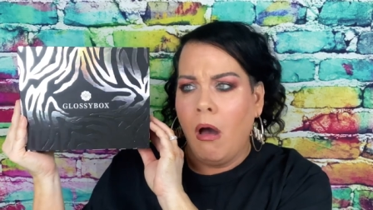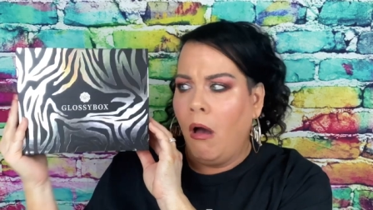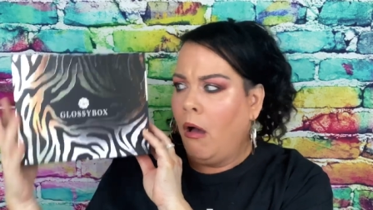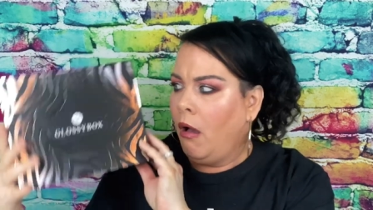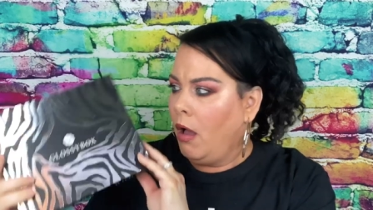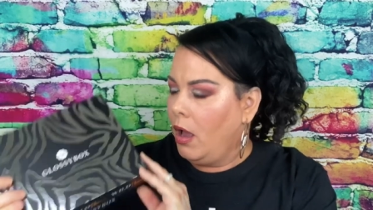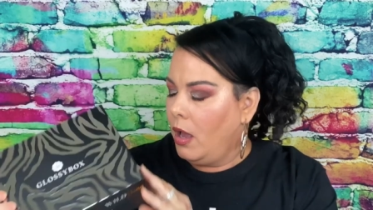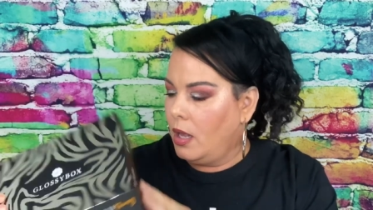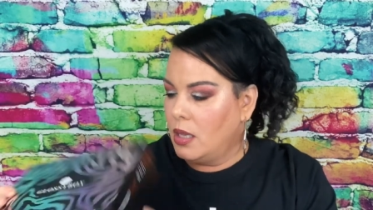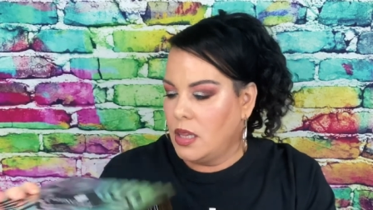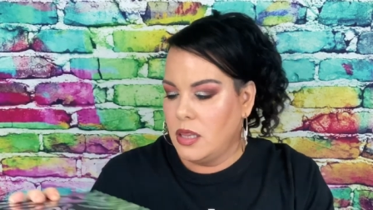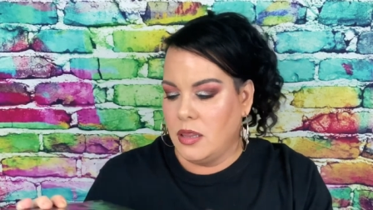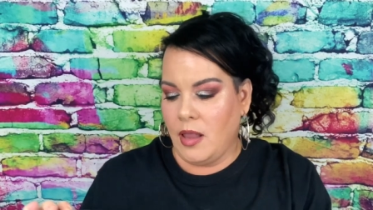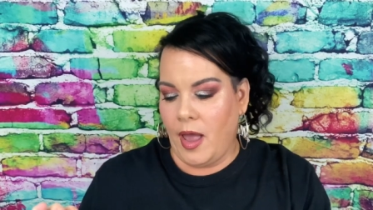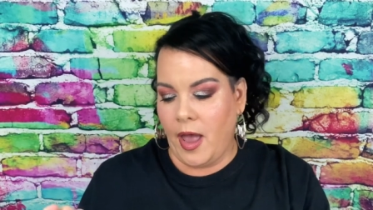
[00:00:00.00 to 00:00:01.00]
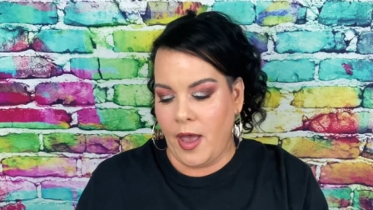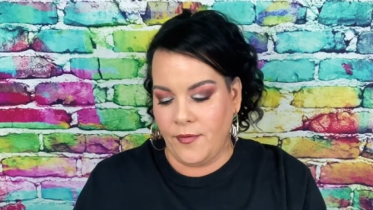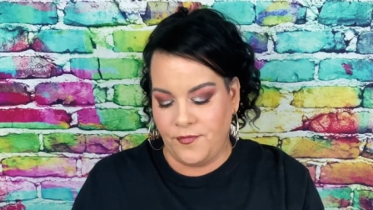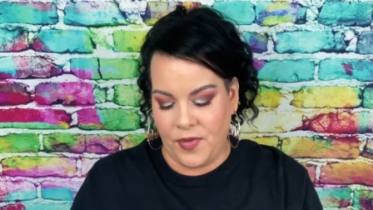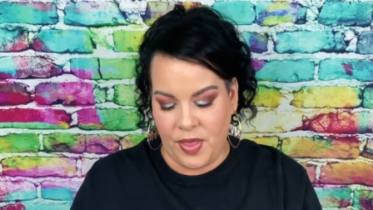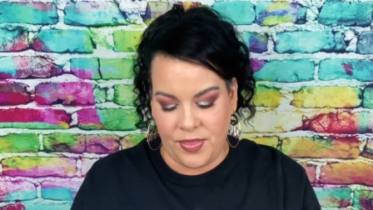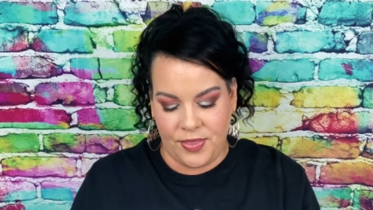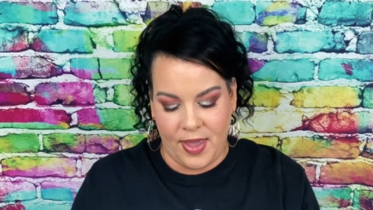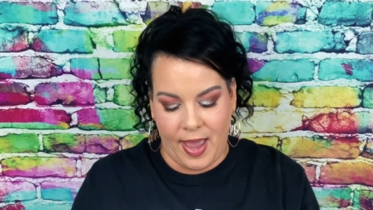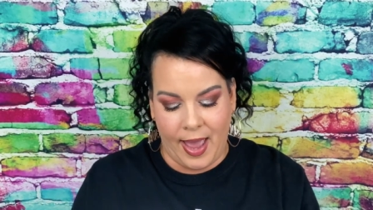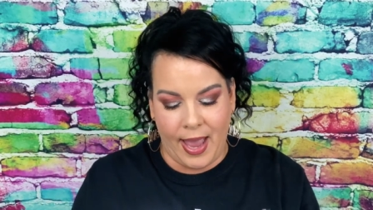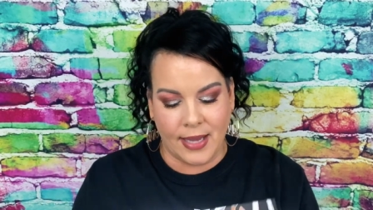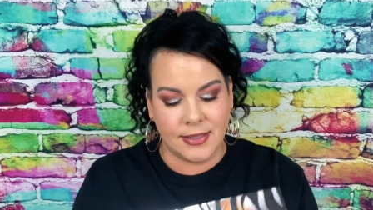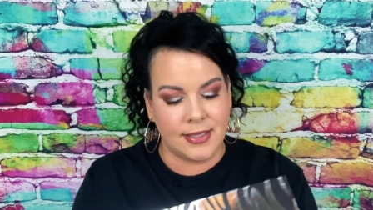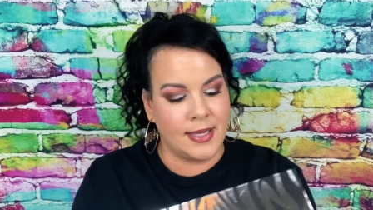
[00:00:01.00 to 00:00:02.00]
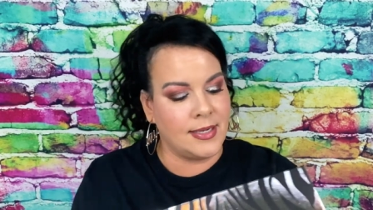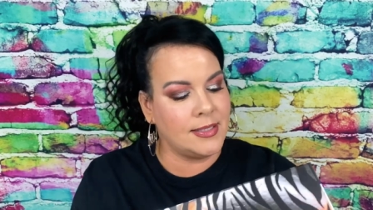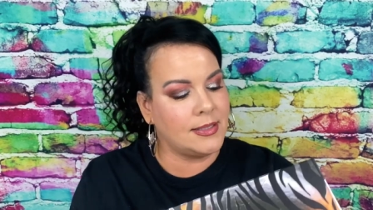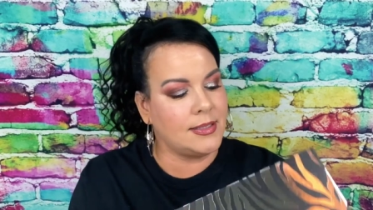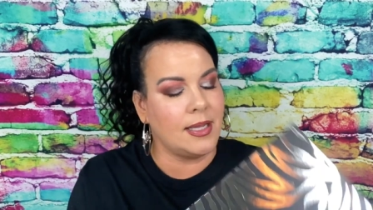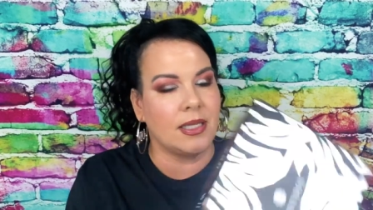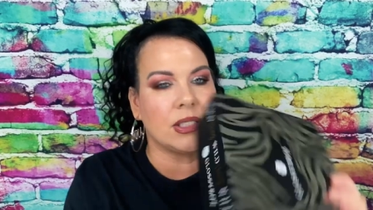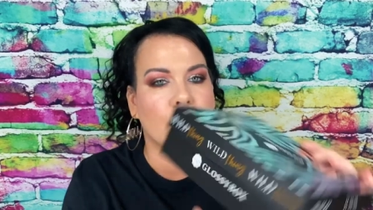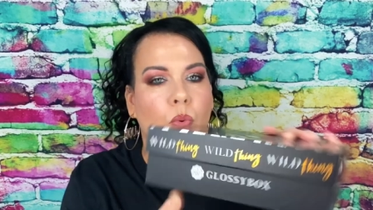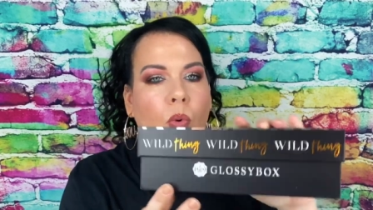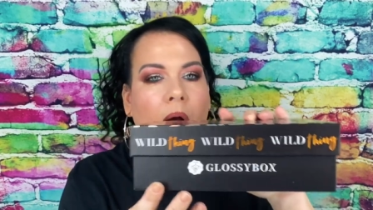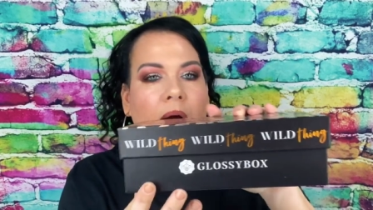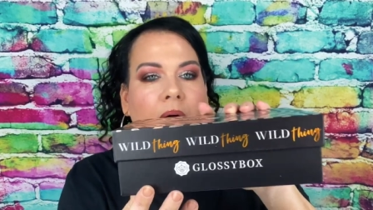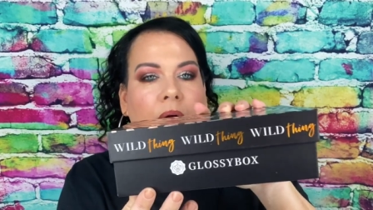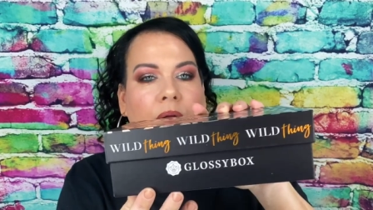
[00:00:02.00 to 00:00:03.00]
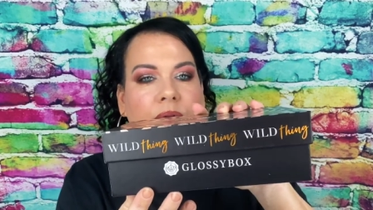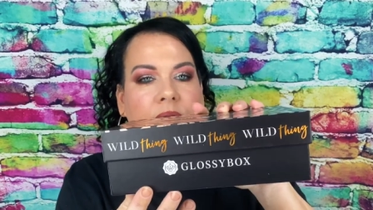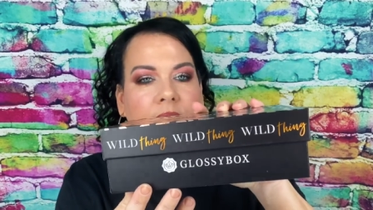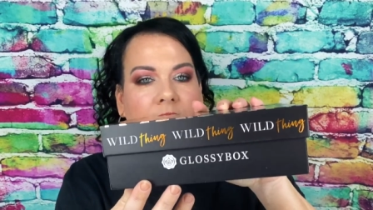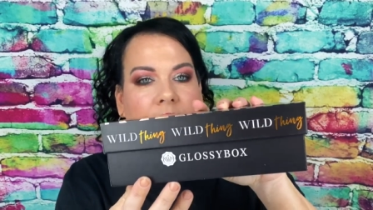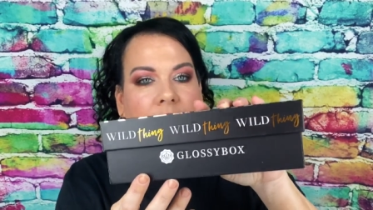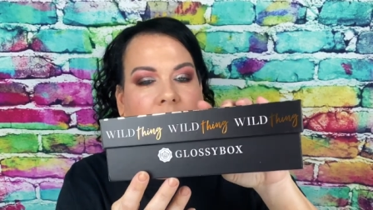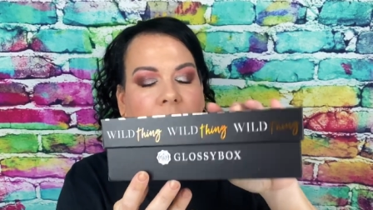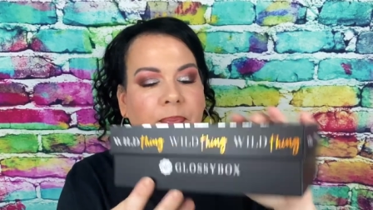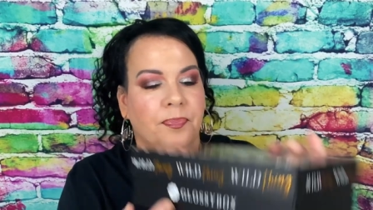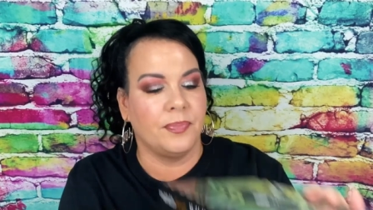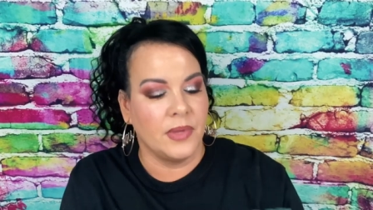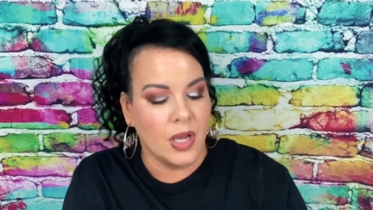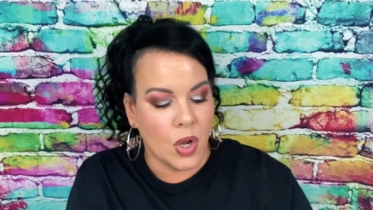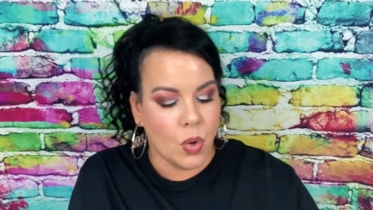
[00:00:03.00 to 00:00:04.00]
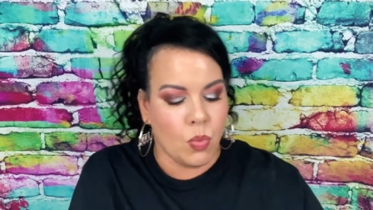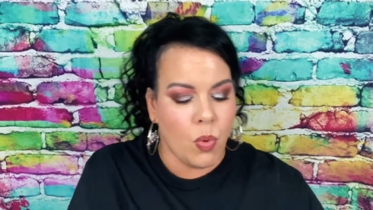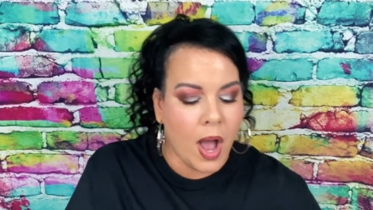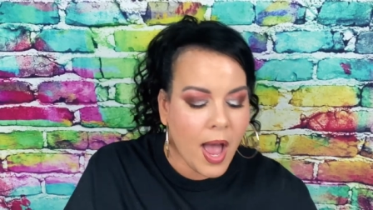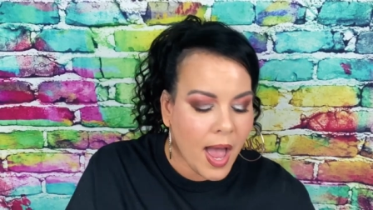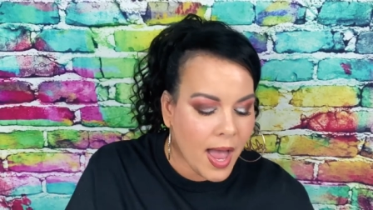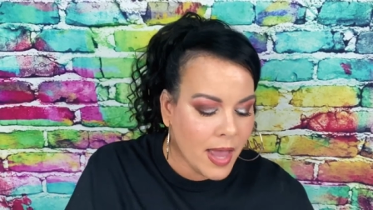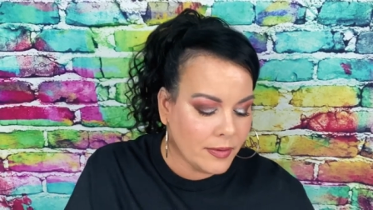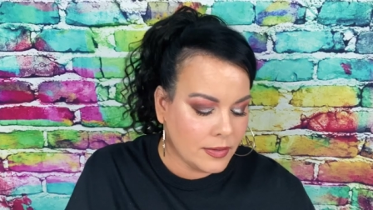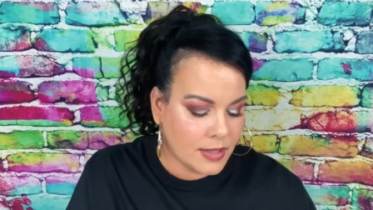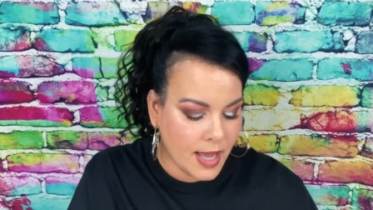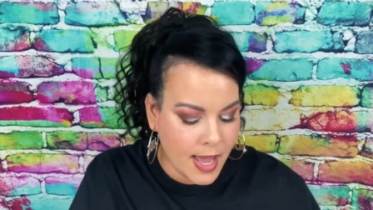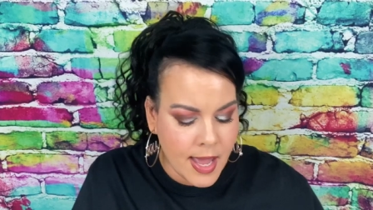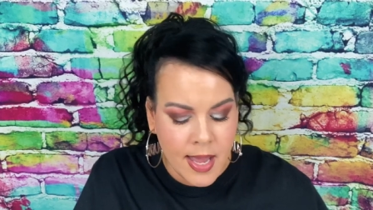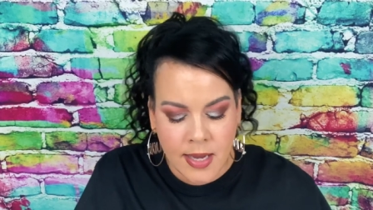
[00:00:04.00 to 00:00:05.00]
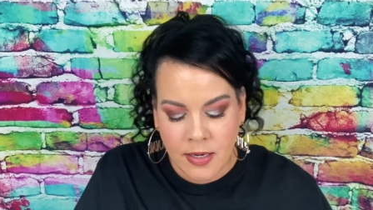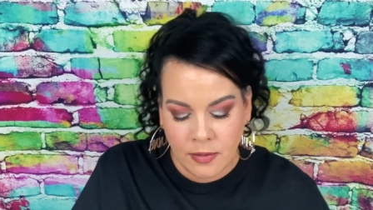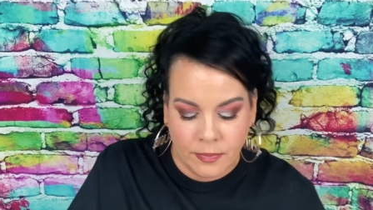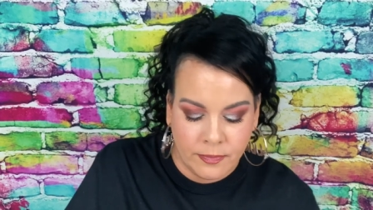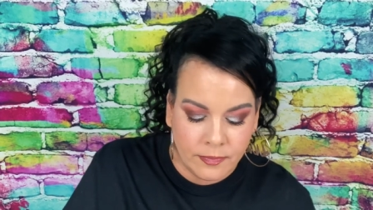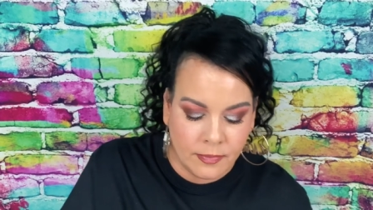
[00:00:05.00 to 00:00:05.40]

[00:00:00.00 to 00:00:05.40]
Oh, Love that. And it says Wild Thing. Wild Thing.